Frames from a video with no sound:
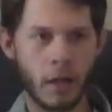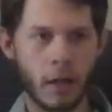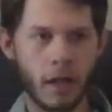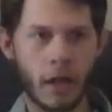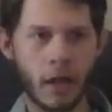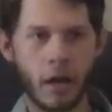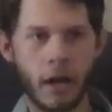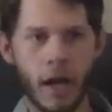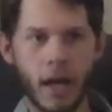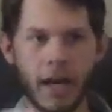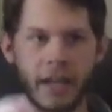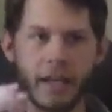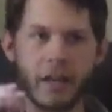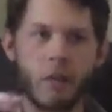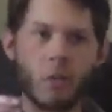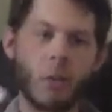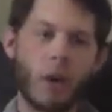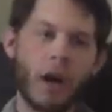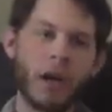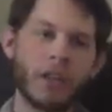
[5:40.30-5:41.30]
Now, I
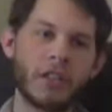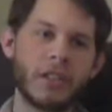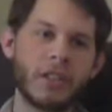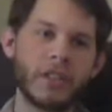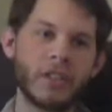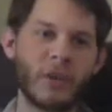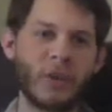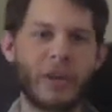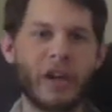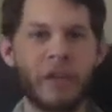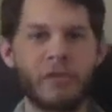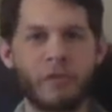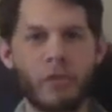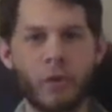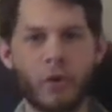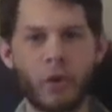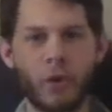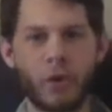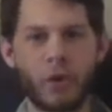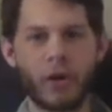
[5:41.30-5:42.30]
didn't watch it, so
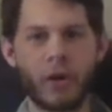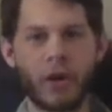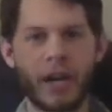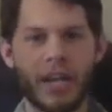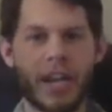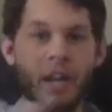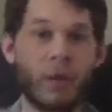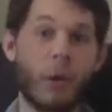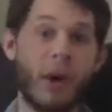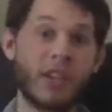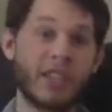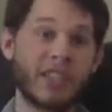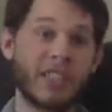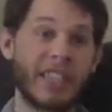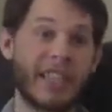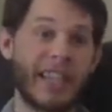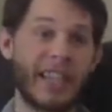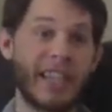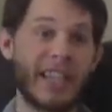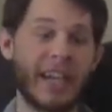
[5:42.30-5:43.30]
therefore I didn't watch it
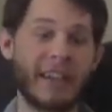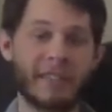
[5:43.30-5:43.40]
again.